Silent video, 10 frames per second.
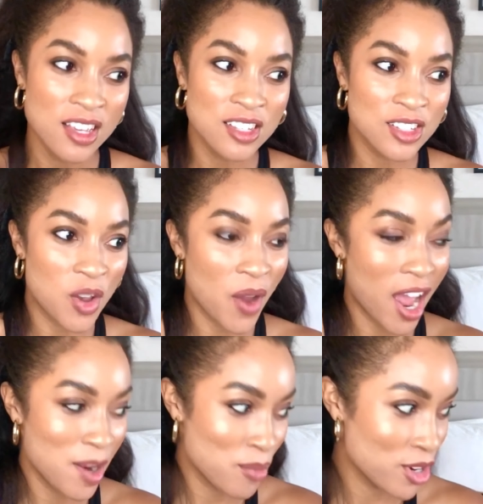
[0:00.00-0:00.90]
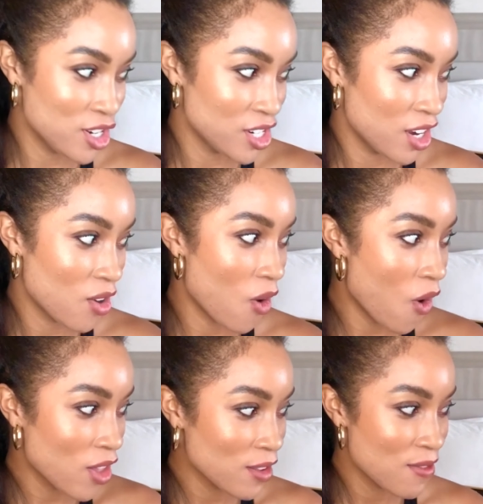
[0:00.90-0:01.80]
So I appreciate
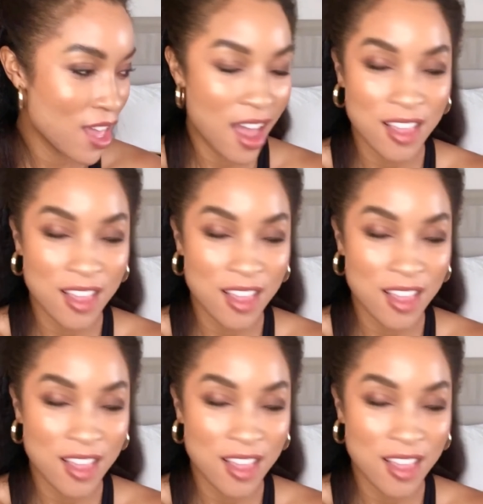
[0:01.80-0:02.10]
all of that.